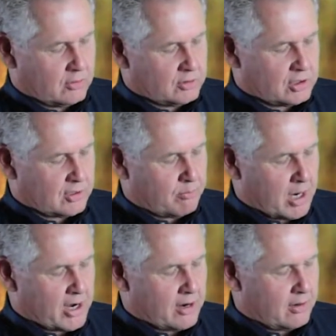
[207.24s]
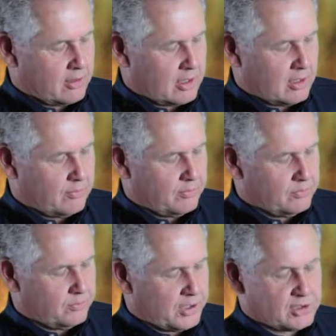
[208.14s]
just a bare
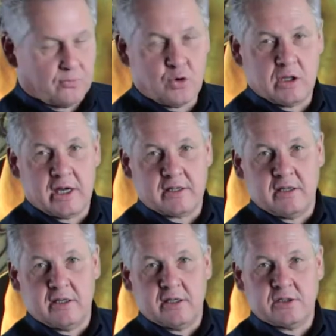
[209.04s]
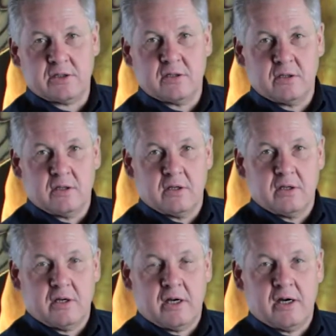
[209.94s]
piece of wood like this,
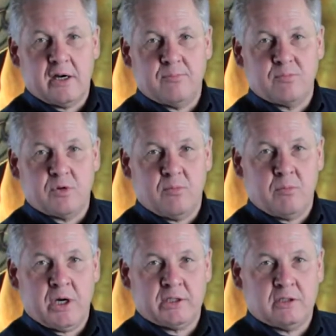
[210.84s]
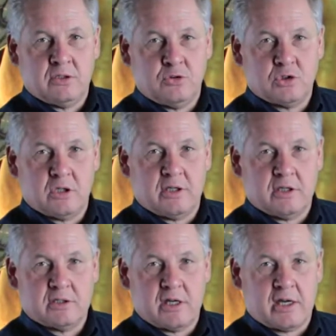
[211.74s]
but usually
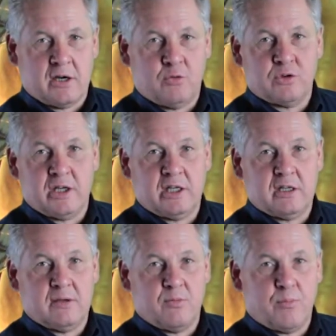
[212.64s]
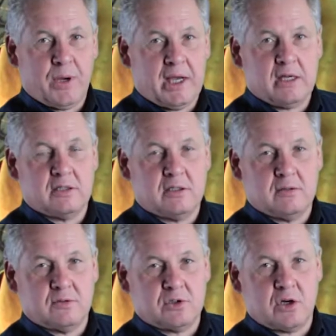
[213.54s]
it's not on any painted
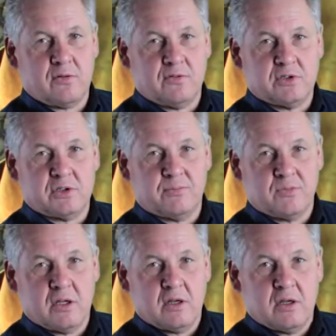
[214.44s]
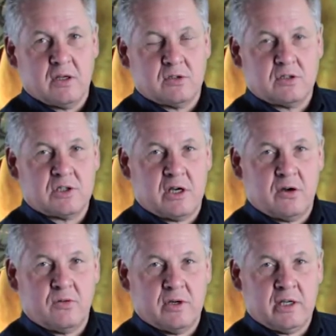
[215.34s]
surface.
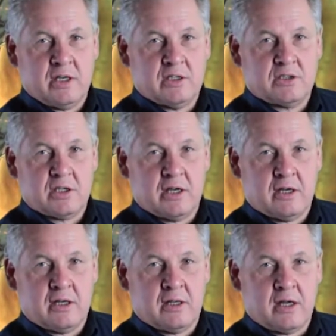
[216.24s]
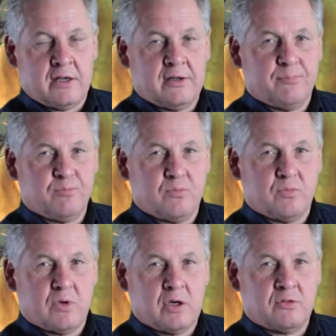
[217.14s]
So it is a
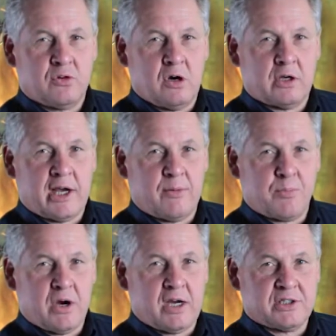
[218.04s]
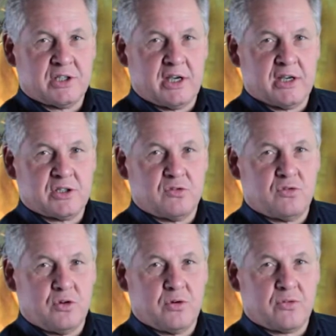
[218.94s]
drawn out process,
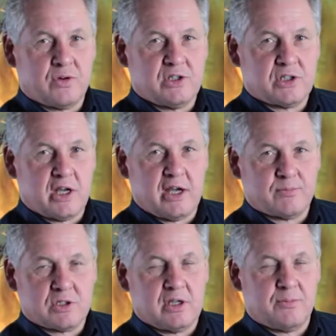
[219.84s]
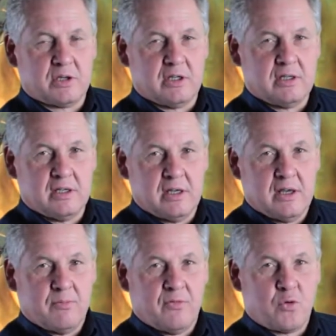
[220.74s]
2 or 3 steps typically
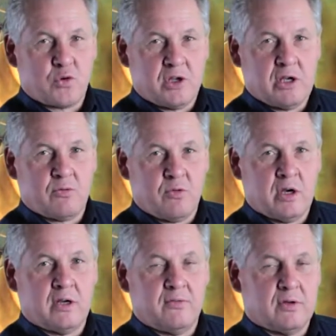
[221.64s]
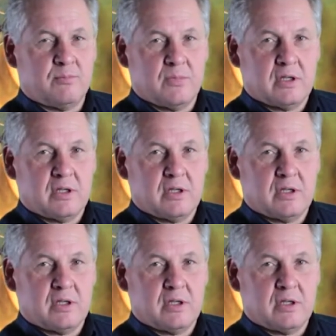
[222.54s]
before you get rid of them,